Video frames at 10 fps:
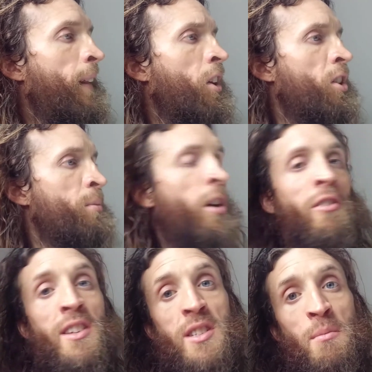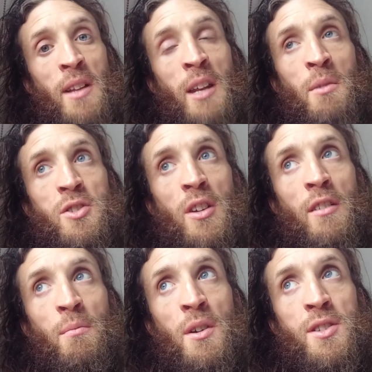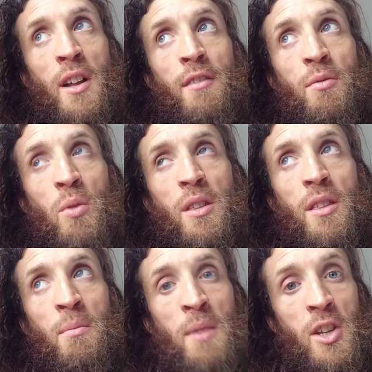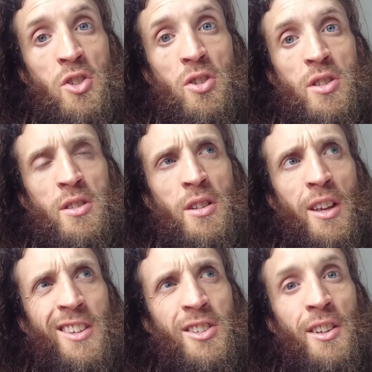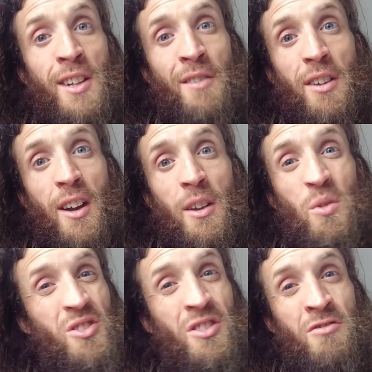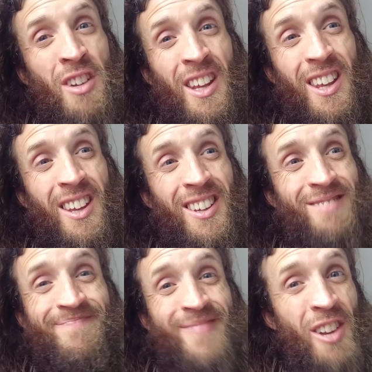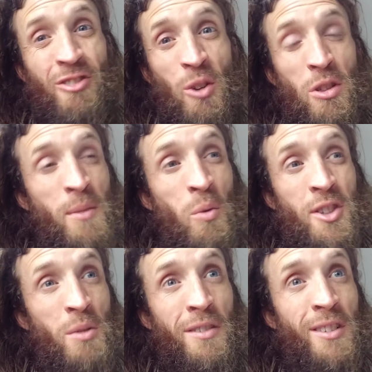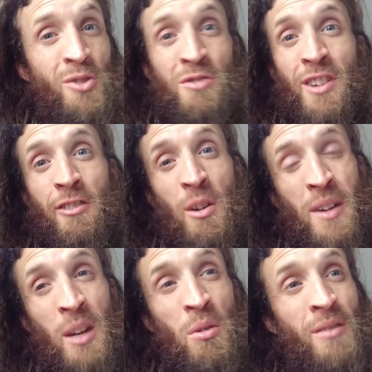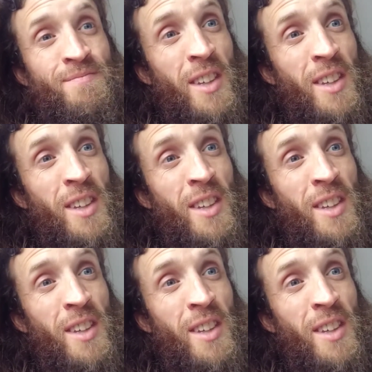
Because I'm not really stimulating myself myself with mixtures like salt and avocado, which doesn't really agree with me whatsoever. It doesn't really agree with anyone.